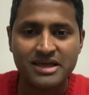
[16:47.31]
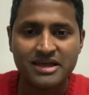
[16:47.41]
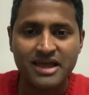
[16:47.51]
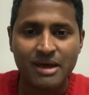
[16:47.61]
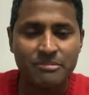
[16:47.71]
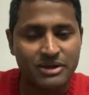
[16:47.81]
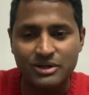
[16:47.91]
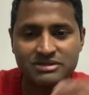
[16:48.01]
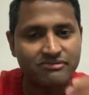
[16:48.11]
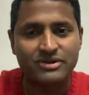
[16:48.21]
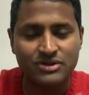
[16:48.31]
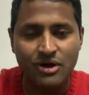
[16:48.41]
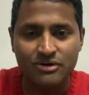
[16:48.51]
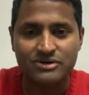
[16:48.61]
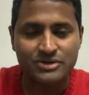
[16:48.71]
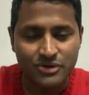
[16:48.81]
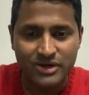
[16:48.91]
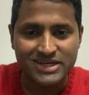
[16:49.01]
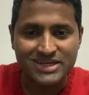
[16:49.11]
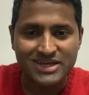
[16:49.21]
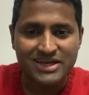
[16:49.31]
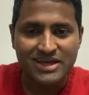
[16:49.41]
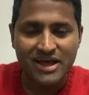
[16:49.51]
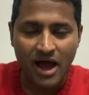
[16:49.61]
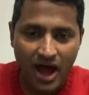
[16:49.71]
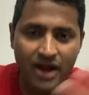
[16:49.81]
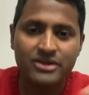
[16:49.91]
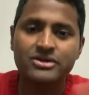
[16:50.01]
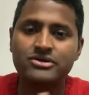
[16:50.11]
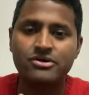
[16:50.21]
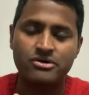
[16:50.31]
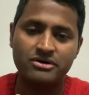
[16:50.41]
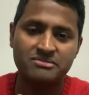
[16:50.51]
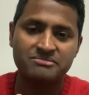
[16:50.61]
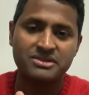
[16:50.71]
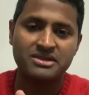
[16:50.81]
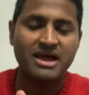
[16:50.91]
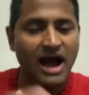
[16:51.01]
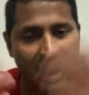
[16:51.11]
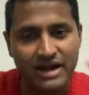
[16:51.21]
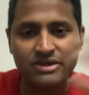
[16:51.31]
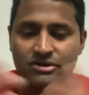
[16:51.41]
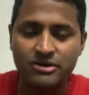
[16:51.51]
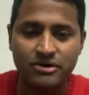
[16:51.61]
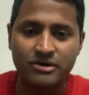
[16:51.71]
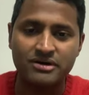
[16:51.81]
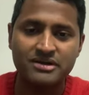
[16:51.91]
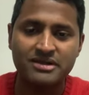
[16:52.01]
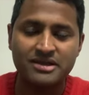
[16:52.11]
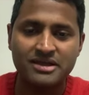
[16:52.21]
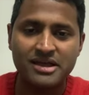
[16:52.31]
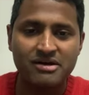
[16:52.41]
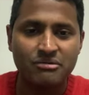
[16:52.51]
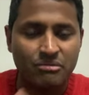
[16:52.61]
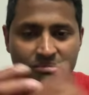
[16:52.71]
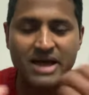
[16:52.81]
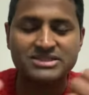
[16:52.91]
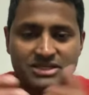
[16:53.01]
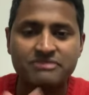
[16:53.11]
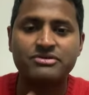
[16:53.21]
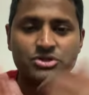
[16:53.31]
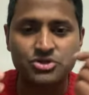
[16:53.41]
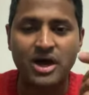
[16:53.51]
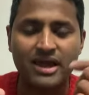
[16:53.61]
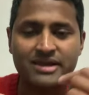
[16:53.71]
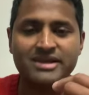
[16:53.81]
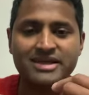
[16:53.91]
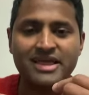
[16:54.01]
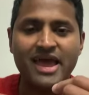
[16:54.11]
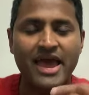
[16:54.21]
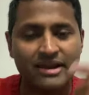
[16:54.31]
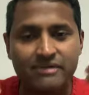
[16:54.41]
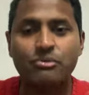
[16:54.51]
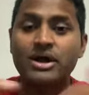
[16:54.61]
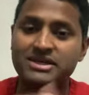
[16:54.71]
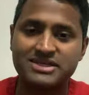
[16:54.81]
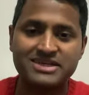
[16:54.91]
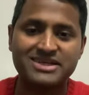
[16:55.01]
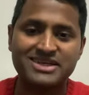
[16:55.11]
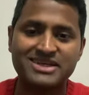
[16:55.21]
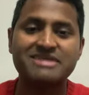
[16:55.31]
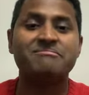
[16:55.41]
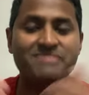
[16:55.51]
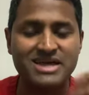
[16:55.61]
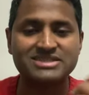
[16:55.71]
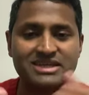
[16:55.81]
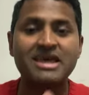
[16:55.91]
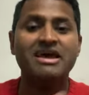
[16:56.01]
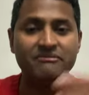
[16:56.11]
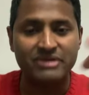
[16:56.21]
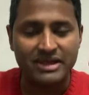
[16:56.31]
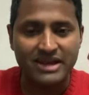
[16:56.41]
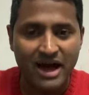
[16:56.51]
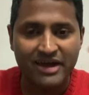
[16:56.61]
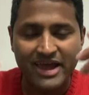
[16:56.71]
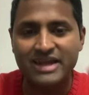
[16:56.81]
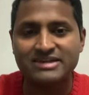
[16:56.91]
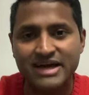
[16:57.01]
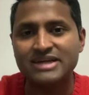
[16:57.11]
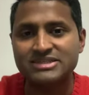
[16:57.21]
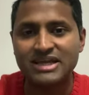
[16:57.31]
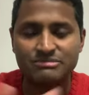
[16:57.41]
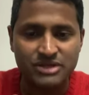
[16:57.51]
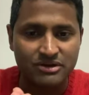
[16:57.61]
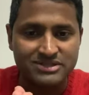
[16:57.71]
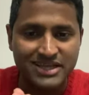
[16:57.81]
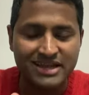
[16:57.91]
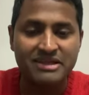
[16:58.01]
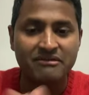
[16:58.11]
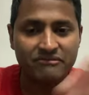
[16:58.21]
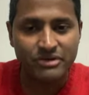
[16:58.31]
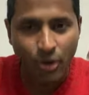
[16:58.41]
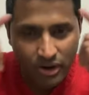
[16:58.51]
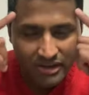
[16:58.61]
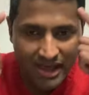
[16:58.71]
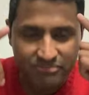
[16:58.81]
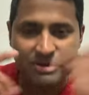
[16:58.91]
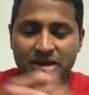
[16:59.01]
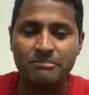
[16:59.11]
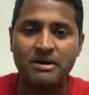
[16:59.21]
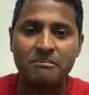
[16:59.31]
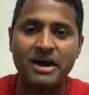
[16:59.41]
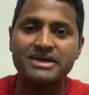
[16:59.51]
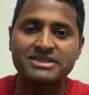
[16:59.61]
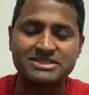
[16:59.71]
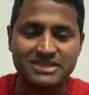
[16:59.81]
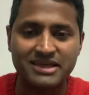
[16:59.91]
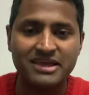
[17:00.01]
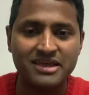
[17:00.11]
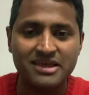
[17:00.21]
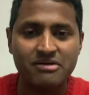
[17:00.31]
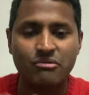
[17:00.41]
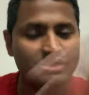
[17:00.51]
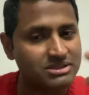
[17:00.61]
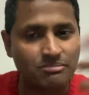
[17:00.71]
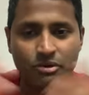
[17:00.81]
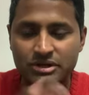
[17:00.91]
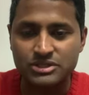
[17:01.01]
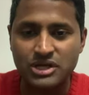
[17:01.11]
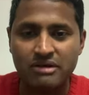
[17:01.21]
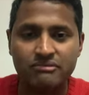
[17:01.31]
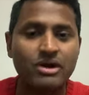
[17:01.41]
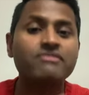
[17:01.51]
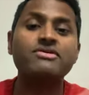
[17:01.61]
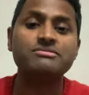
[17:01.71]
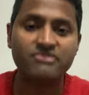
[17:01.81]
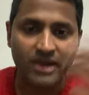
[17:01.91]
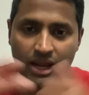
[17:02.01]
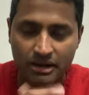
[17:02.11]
Because if you don't do it, how do you know? How do you know? Imagine if you tried and it worked. Imagine, we in our head, 9 times out of 10, we already have made up our mind to say, what's the point of trying? What if I fail?